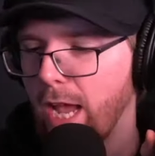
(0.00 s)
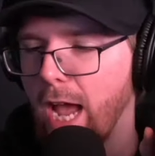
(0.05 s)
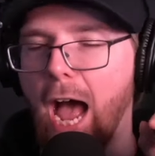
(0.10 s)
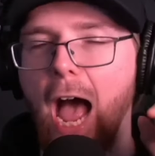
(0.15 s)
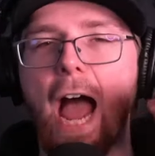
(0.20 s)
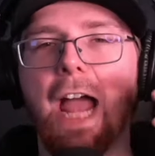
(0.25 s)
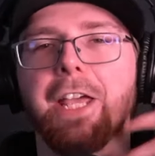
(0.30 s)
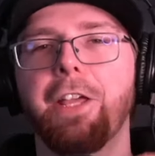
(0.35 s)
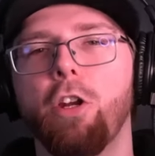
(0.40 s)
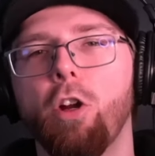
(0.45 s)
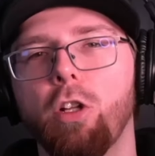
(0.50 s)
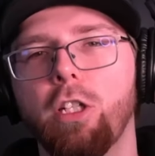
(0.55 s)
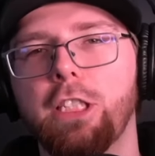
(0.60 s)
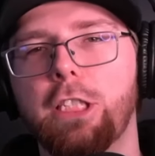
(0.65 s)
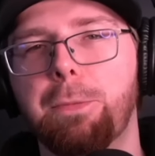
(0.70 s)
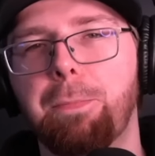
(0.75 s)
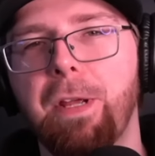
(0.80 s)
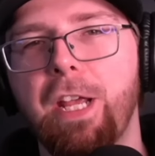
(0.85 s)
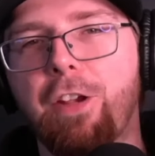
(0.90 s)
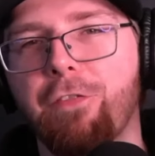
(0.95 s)
I can only
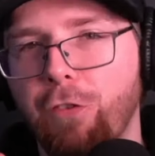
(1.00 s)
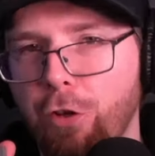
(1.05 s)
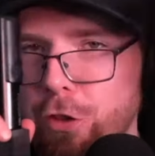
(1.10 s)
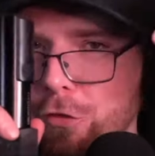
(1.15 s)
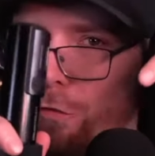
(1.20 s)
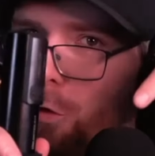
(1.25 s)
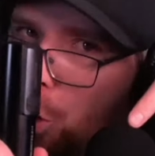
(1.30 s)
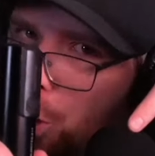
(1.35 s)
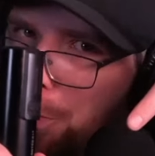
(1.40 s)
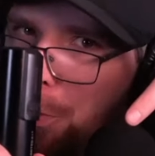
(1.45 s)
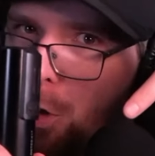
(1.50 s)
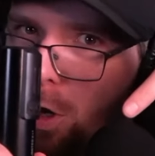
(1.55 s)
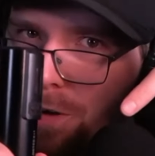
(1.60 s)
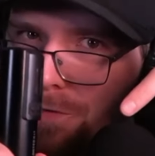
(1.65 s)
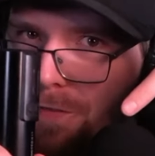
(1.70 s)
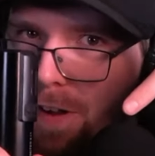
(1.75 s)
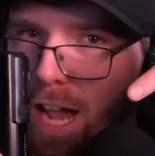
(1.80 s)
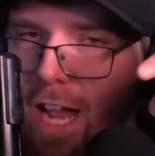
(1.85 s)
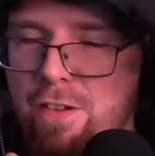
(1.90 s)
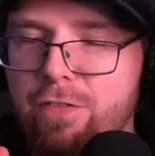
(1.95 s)
speak for the four point
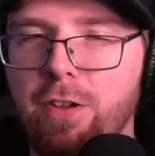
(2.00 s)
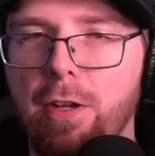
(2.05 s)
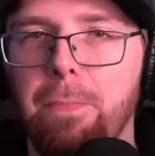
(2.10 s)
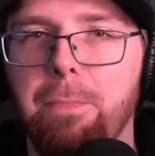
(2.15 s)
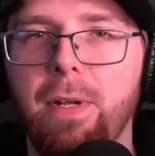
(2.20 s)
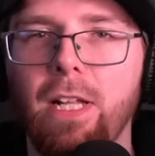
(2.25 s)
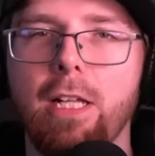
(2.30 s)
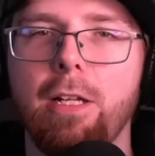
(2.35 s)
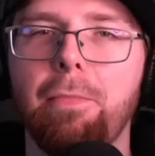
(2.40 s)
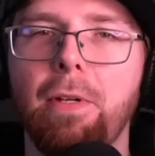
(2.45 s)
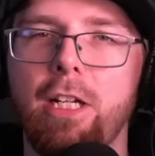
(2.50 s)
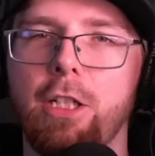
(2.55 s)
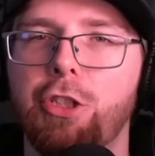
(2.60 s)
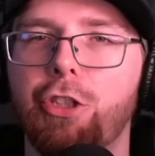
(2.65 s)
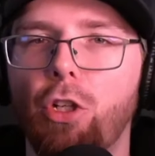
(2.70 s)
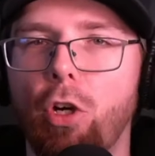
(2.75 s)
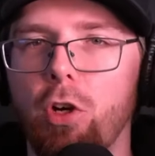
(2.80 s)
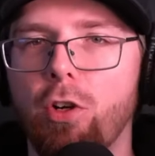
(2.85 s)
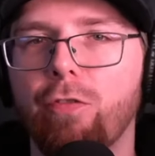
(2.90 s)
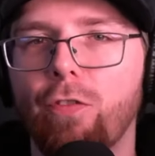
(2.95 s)
five millimeter
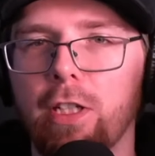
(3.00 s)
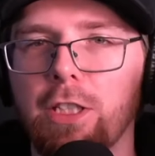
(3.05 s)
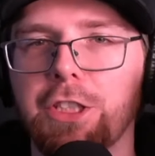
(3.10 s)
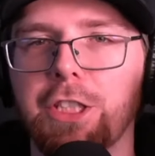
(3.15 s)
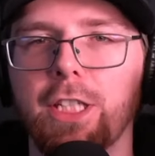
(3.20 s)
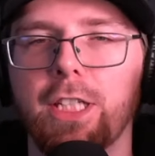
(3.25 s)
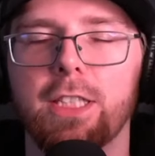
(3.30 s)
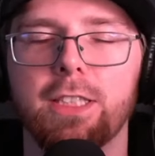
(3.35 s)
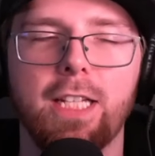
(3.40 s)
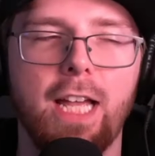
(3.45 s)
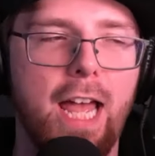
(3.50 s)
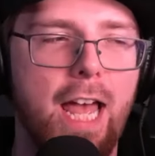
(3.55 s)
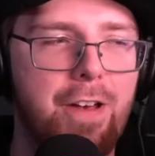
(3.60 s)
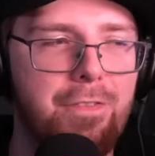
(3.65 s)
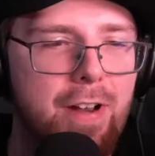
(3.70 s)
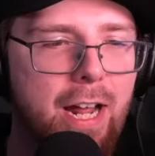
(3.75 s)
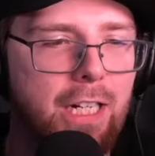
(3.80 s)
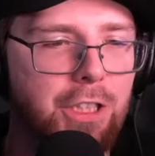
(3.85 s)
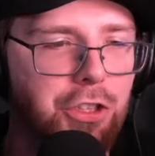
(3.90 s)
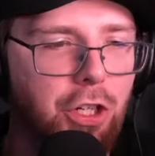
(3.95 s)
stroke version because I have
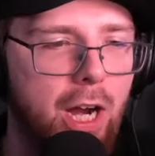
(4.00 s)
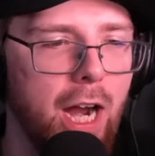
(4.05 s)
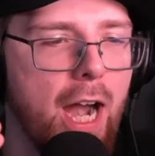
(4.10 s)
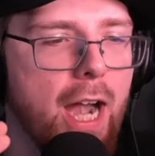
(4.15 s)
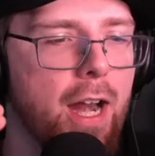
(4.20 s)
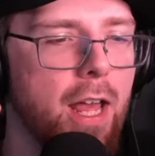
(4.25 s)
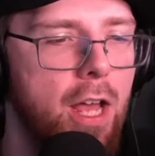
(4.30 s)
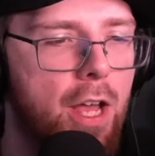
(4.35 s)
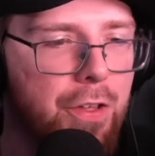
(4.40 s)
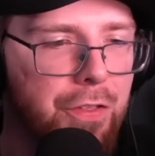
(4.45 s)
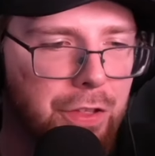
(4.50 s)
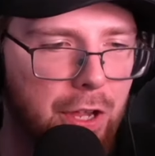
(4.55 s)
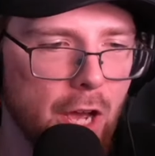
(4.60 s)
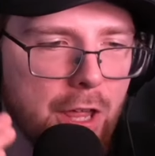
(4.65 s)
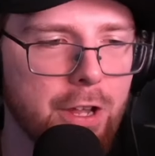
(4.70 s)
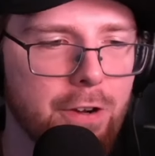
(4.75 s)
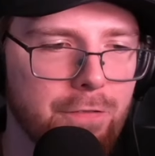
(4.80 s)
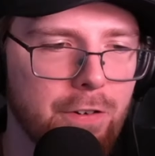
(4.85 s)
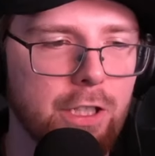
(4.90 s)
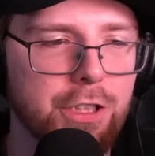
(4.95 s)
not tried the
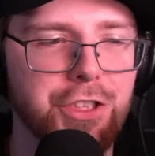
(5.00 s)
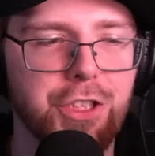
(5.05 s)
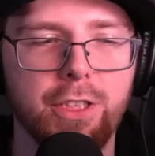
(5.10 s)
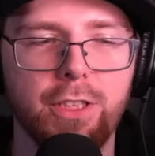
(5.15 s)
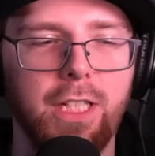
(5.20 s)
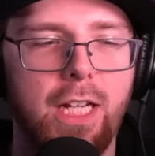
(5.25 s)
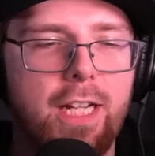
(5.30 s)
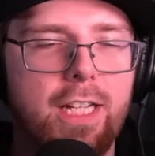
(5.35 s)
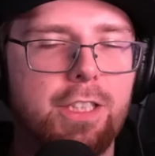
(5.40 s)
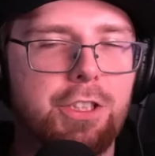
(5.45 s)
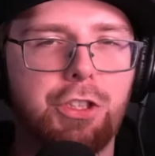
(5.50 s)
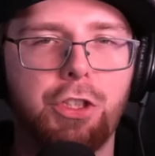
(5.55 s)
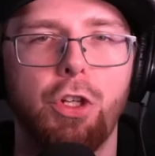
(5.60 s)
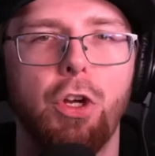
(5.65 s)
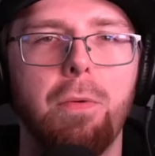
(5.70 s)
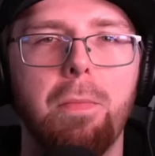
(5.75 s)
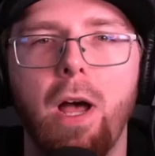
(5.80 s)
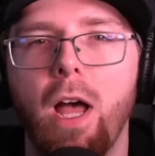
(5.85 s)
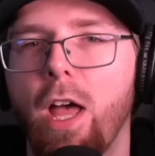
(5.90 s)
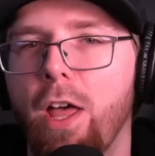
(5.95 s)
other versions. I
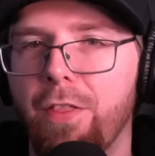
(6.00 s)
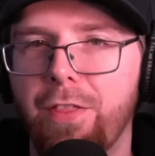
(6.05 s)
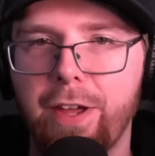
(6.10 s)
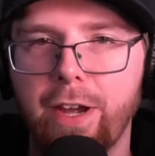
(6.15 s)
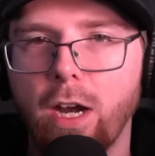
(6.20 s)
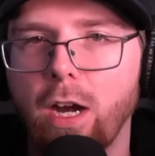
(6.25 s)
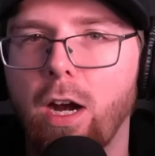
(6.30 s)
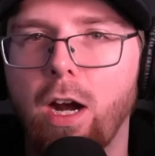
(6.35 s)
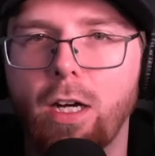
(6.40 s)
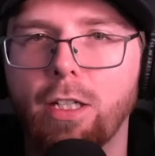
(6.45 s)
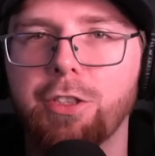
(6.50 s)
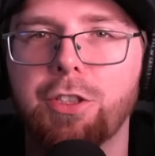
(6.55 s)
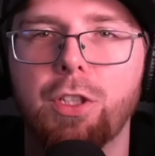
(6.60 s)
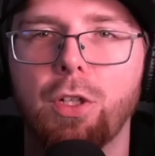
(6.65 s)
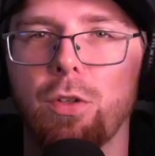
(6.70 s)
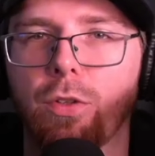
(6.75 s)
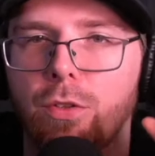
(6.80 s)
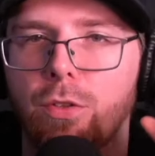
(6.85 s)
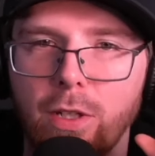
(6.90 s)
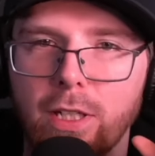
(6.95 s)
assume they are
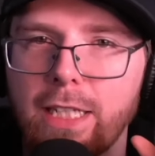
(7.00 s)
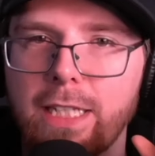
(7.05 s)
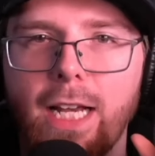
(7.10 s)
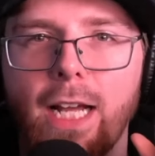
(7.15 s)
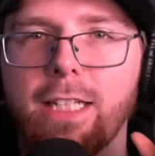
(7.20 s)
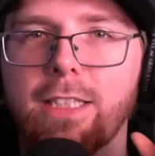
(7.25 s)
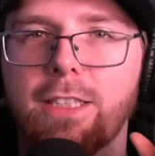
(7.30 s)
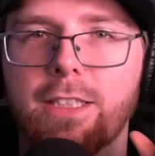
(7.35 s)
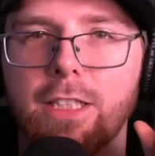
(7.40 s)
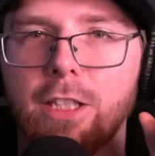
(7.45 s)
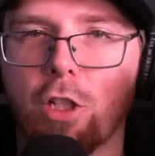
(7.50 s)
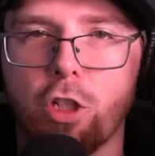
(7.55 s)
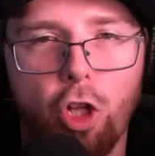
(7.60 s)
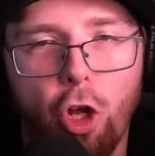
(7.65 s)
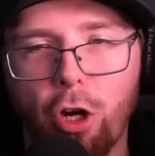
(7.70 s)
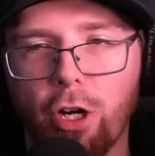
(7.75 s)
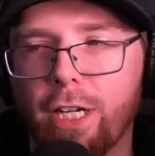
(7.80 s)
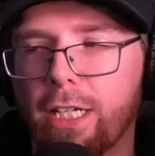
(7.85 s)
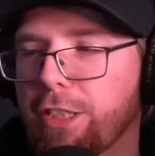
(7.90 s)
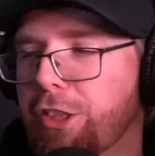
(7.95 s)
also really nice and
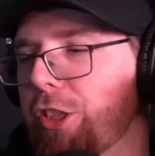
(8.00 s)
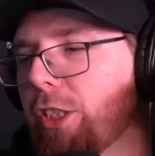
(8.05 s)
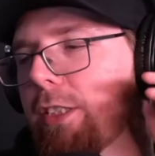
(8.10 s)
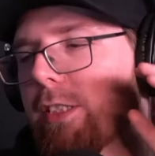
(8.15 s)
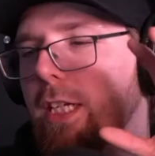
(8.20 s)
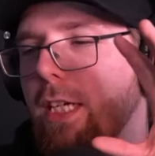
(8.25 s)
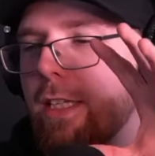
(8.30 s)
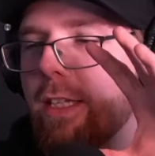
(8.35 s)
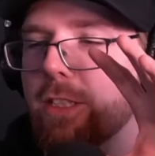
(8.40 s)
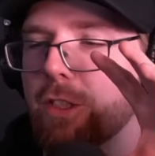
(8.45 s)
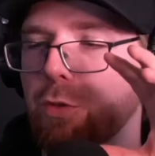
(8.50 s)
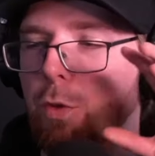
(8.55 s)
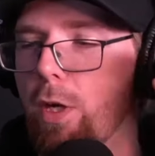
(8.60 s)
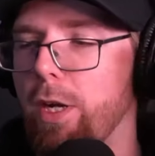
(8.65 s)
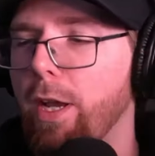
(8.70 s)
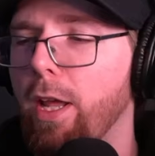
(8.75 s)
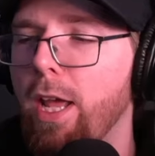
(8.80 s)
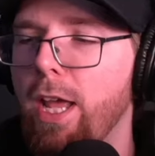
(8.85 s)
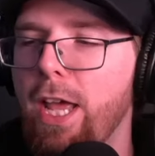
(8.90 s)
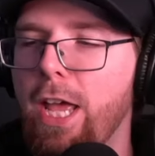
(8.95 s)
glorious, just like this one.